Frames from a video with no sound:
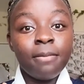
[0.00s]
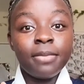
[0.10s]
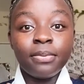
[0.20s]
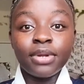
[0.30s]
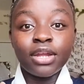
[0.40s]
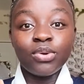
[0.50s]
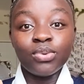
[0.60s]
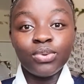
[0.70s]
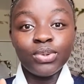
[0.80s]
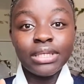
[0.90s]
people that
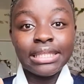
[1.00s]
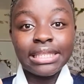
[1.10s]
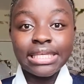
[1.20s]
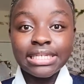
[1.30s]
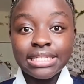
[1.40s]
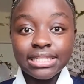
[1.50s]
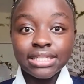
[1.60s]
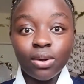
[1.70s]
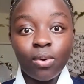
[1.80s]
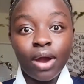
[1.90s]
do
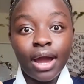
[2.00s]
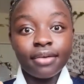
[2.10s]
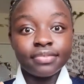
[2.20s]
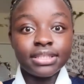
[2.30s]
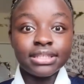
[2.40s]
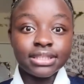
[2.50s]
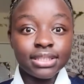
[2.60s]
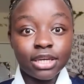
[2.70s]
these or have this,